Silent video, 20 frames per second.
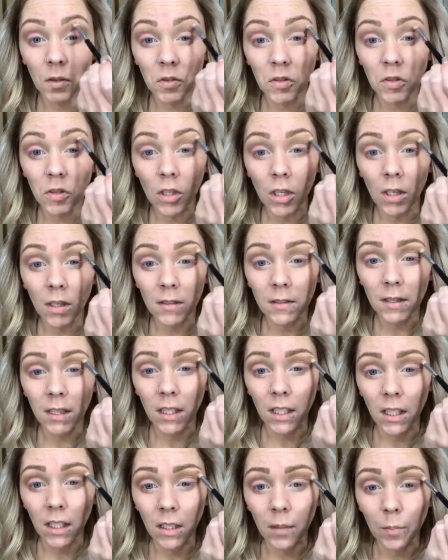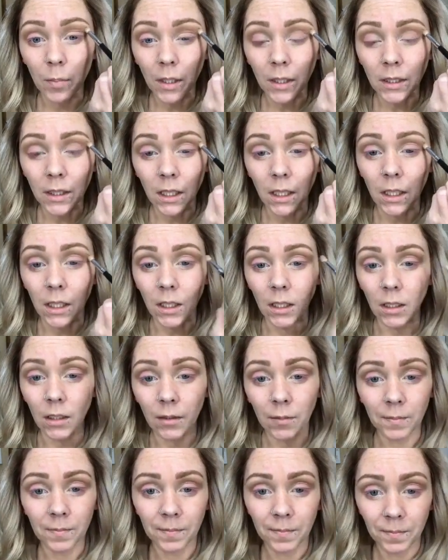Just keep
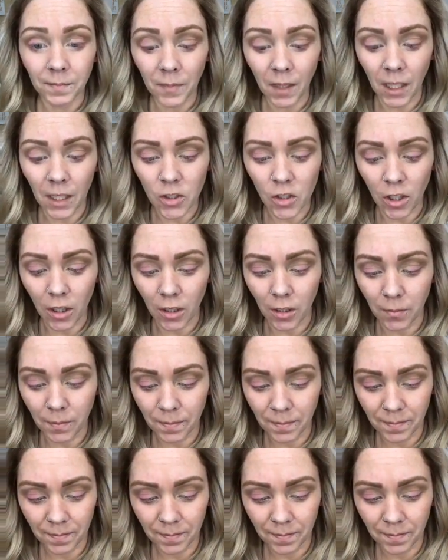blending. Hi, Jenna.